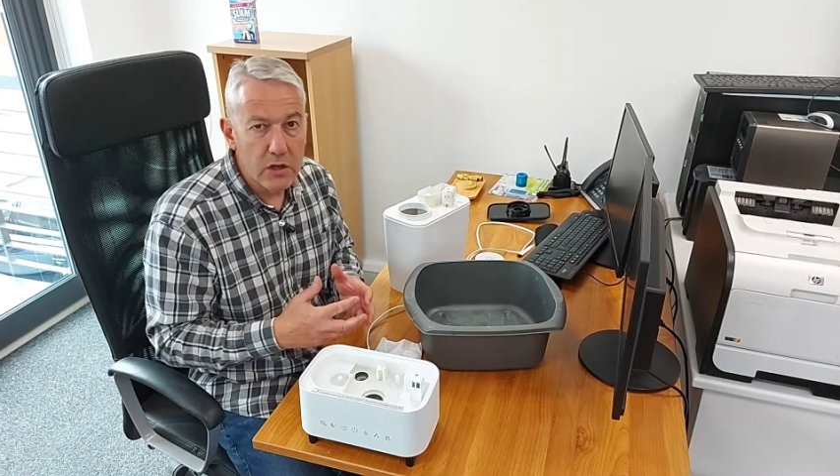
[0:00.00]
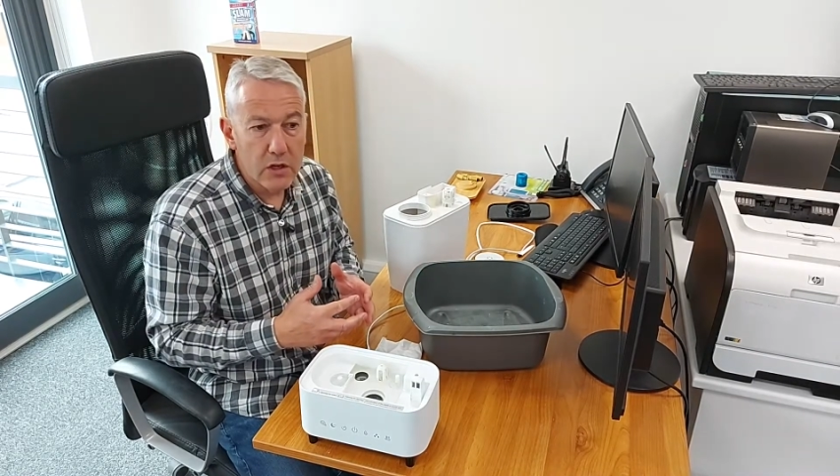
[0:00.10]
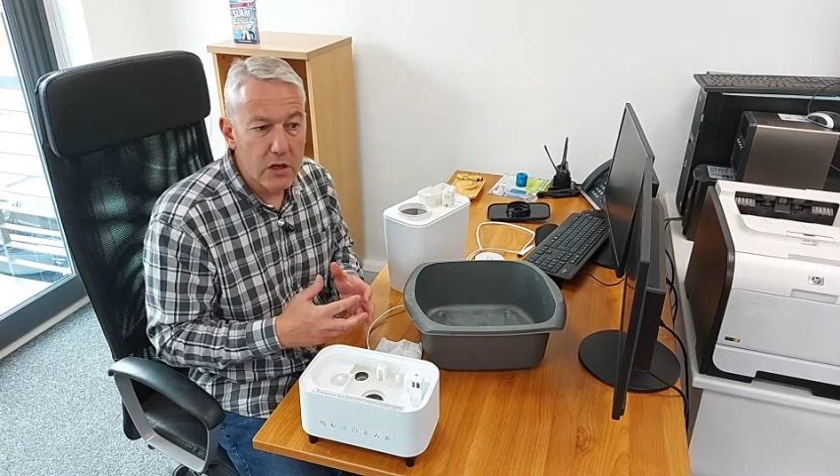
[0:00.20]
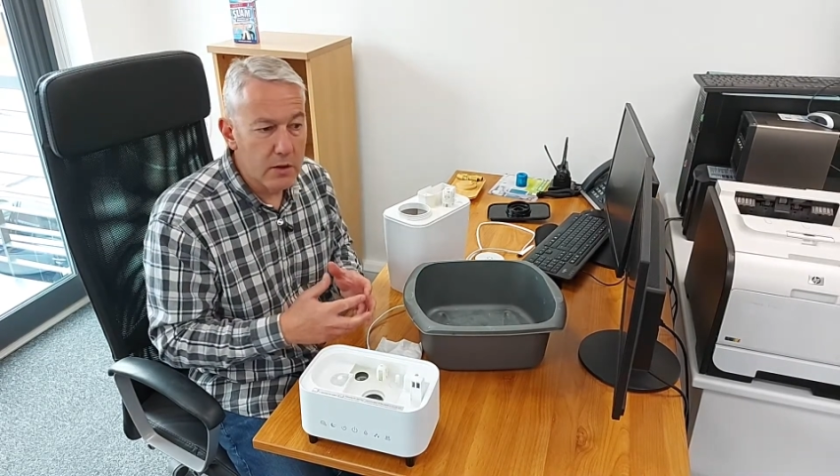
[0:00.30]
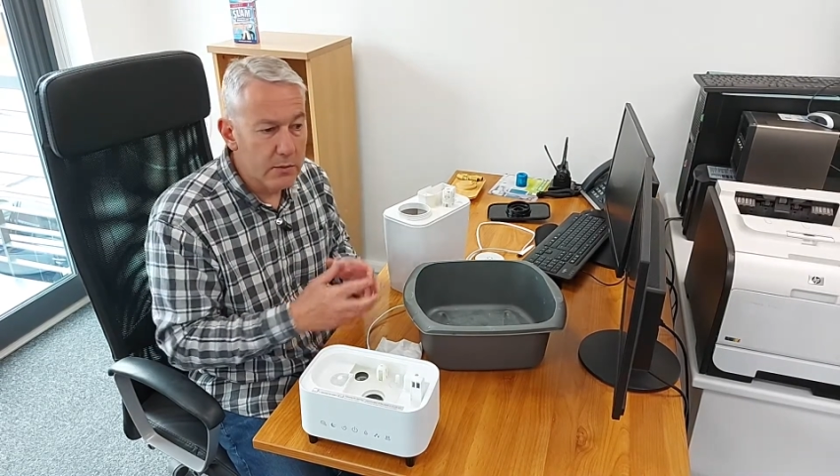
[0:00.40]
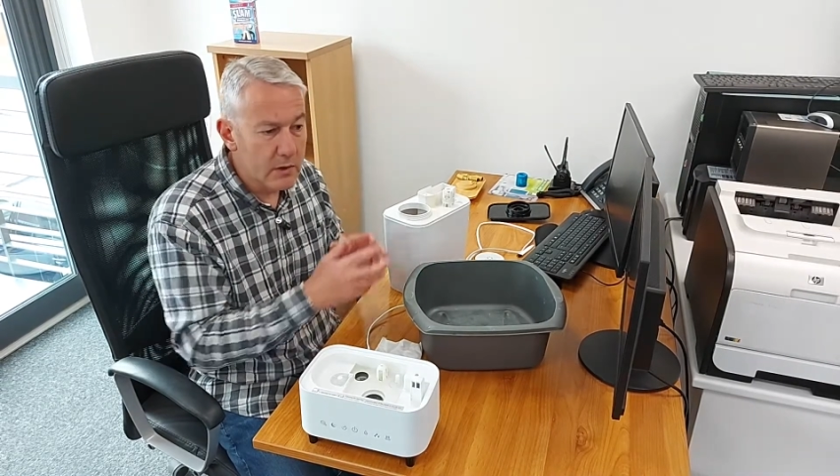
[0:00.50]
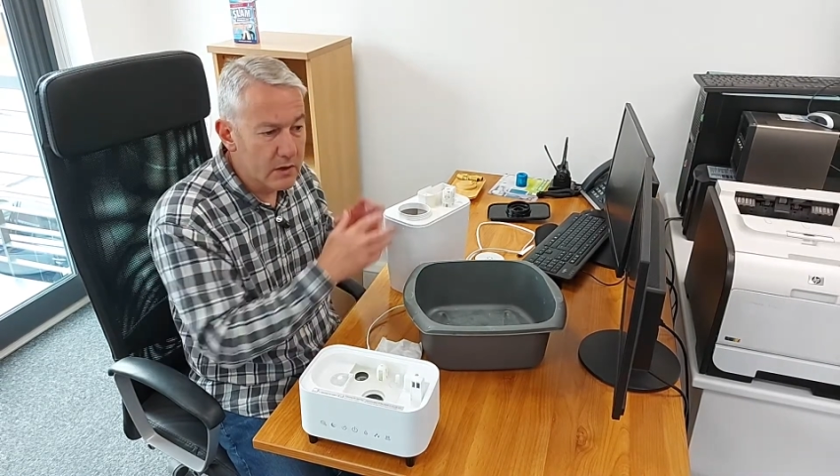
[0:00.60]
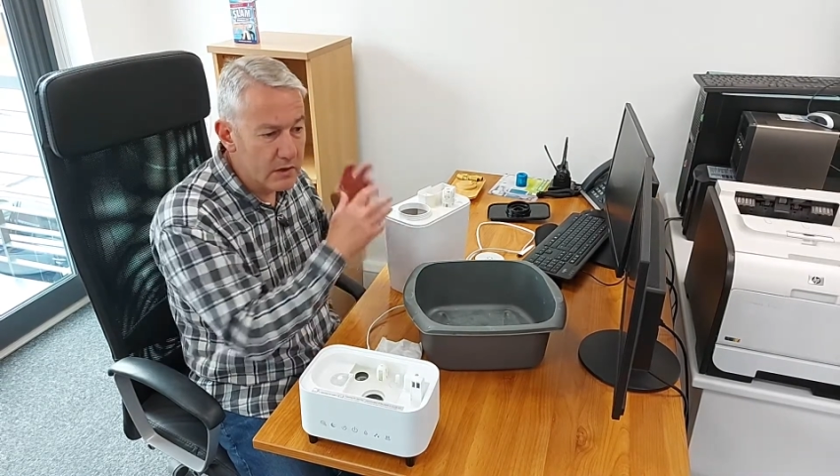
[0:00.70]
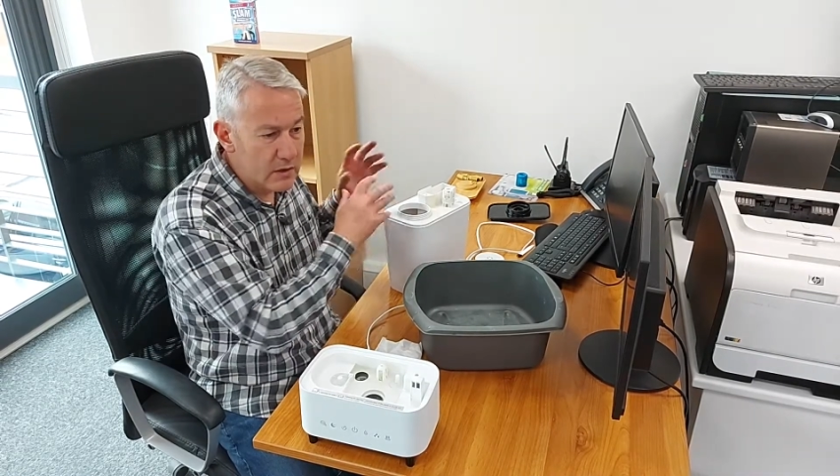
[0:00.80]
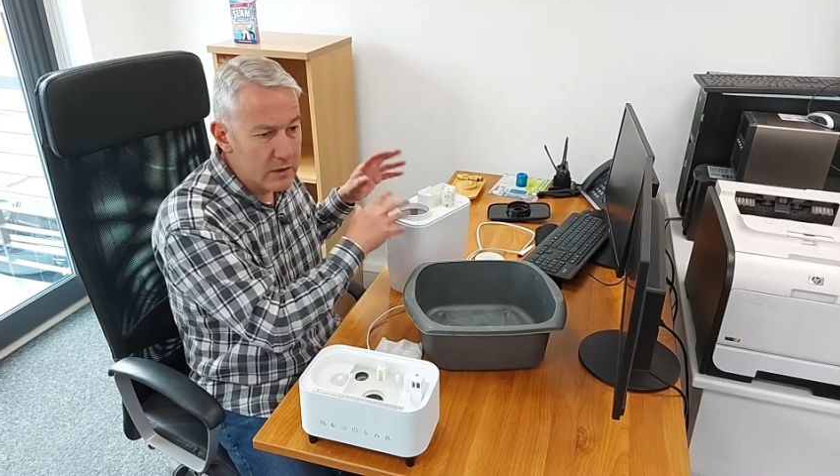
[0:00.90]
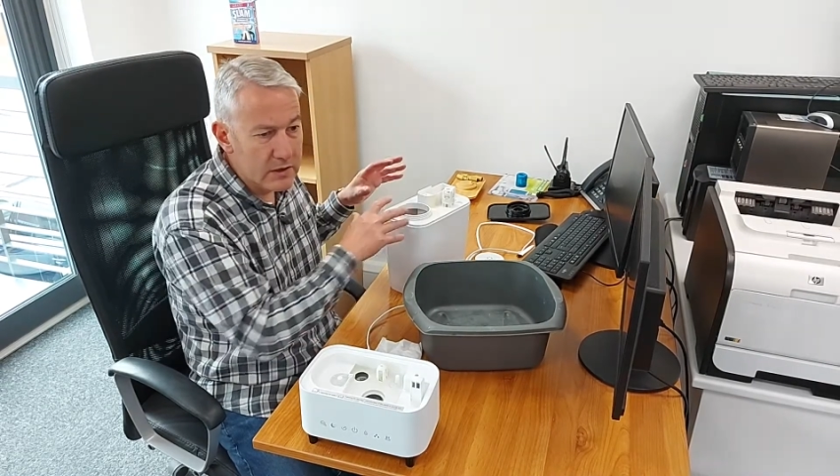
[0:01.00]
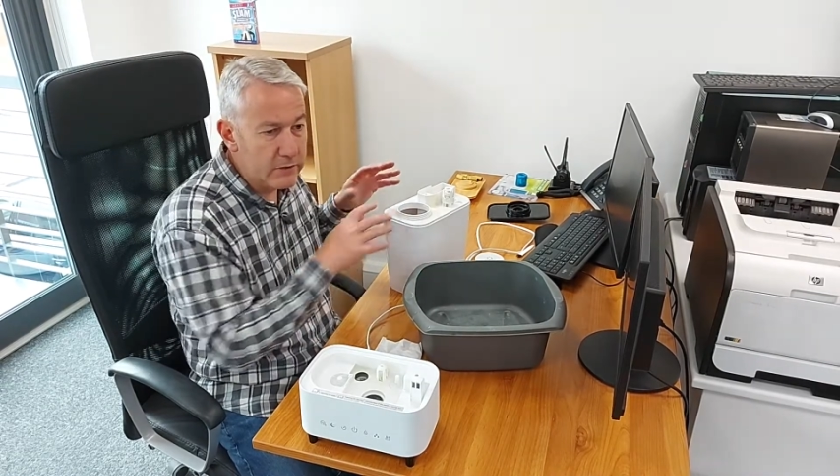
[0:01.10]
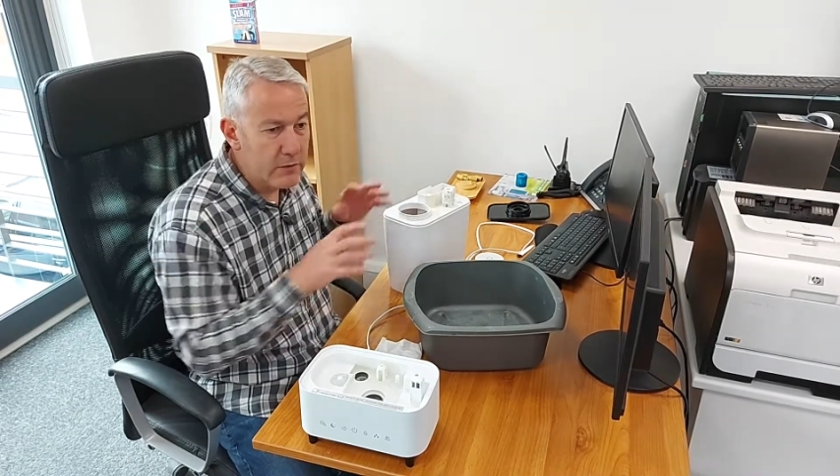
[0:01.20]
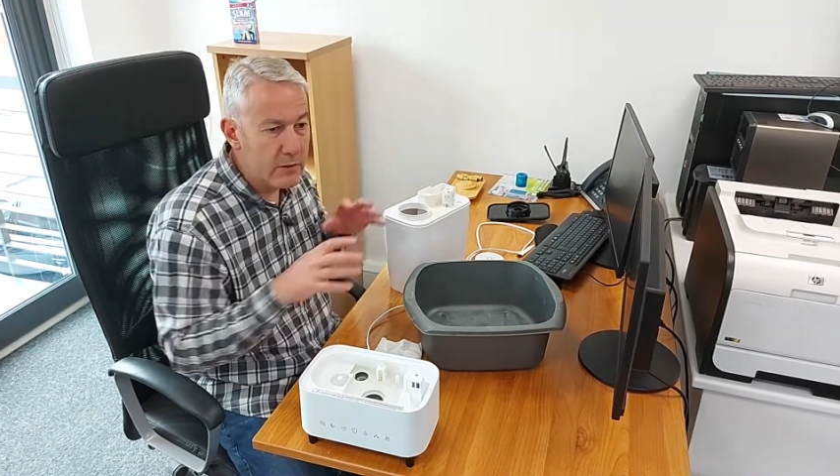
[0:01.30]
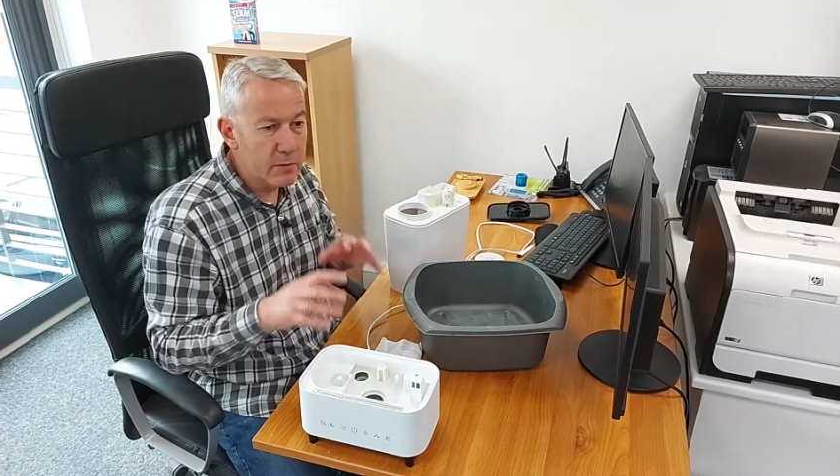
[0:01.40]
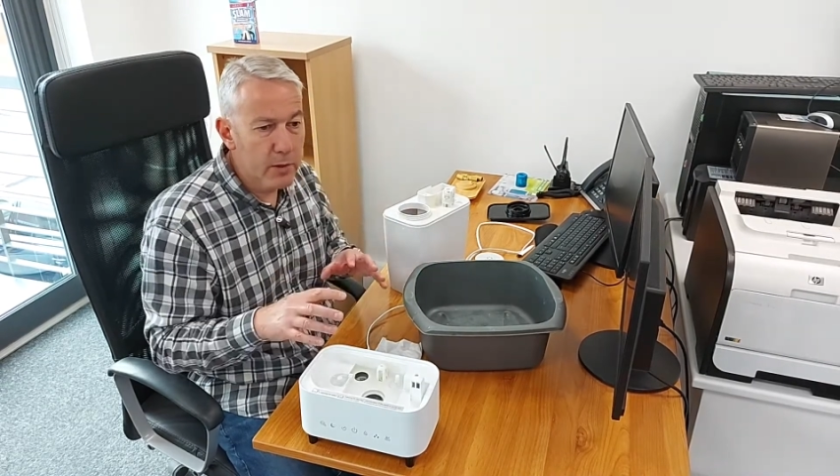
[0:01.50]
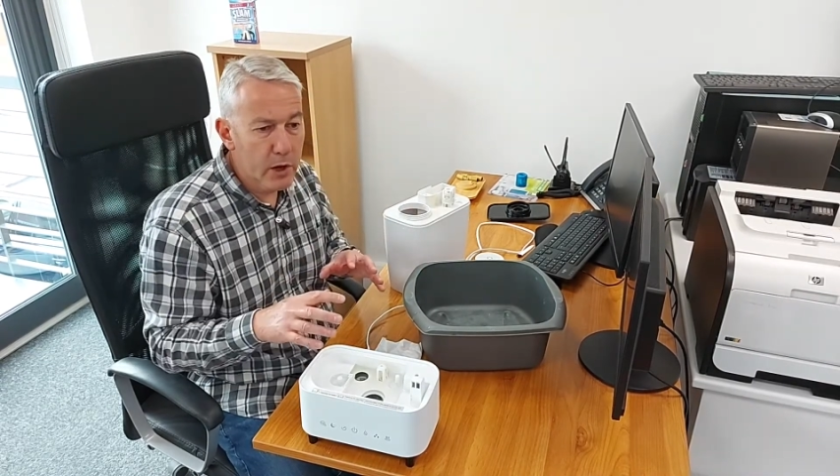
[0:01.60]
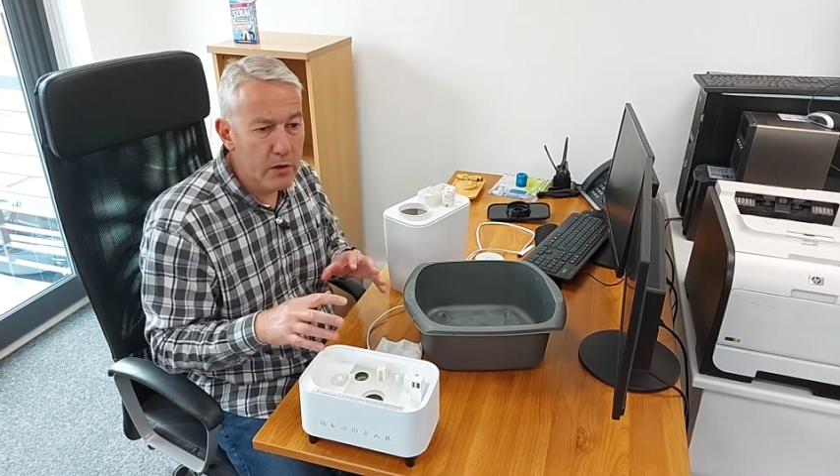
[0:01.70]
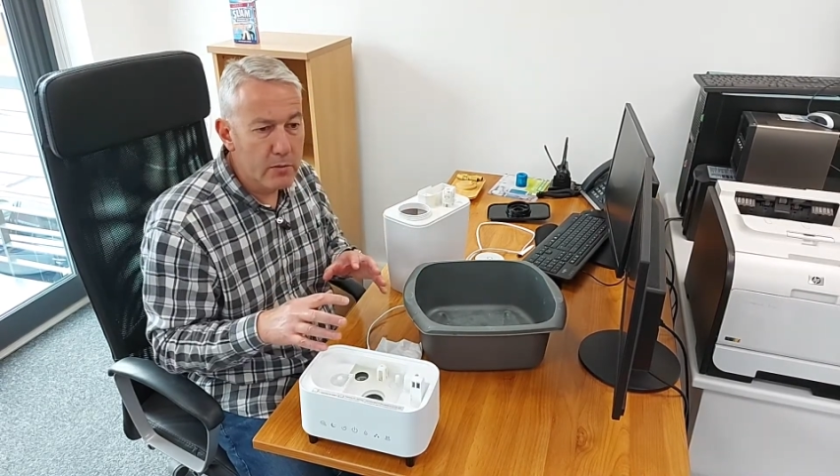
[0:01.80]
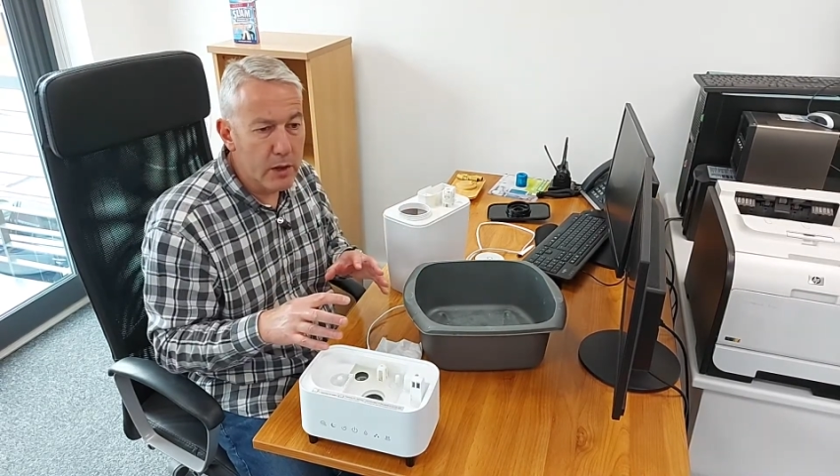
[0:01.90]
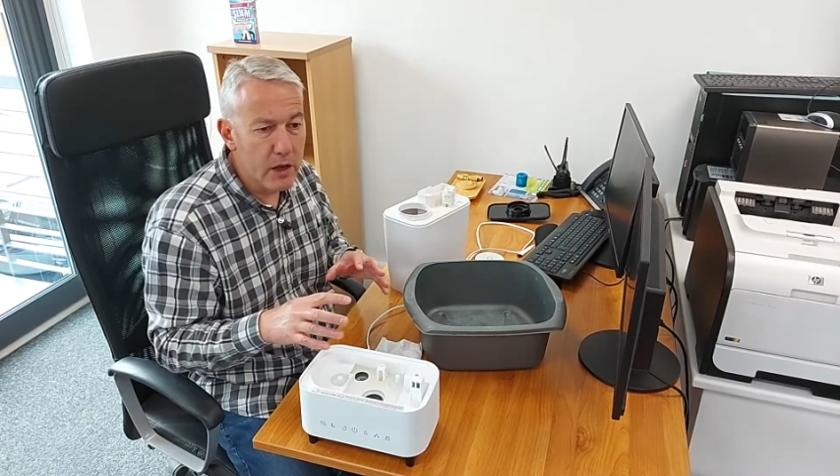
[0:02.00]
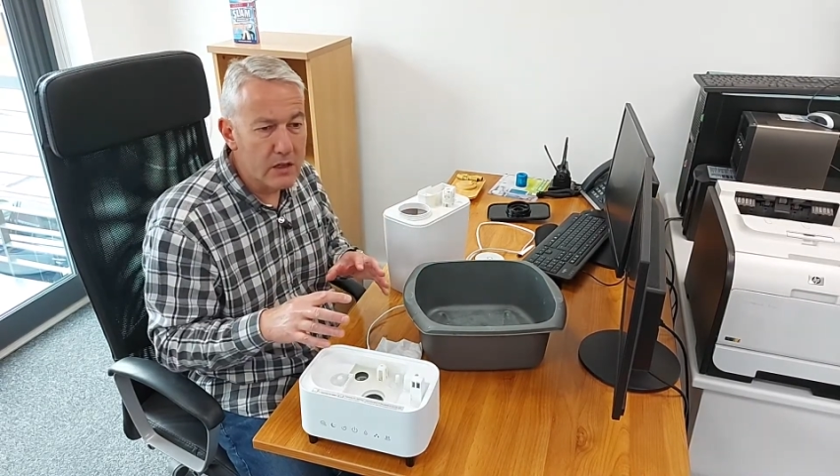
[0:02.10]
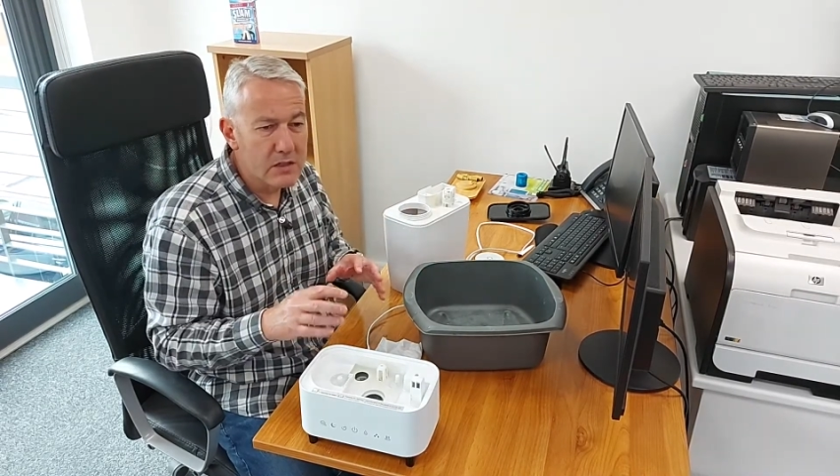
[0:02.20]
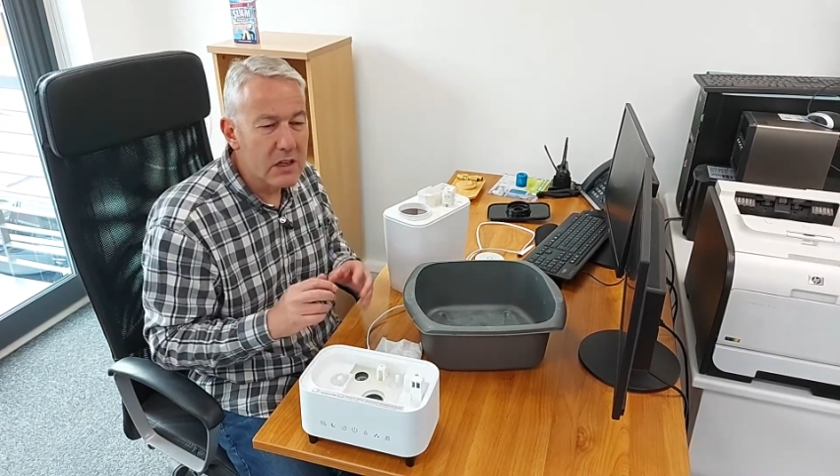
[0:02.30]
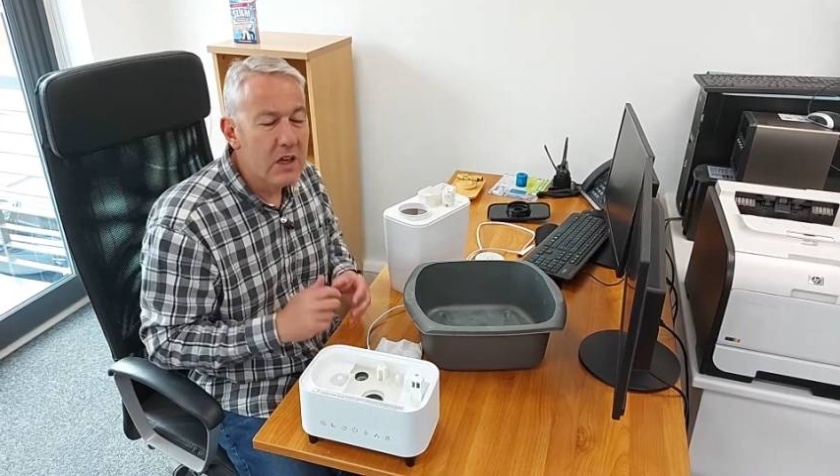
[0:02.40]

the different component parts,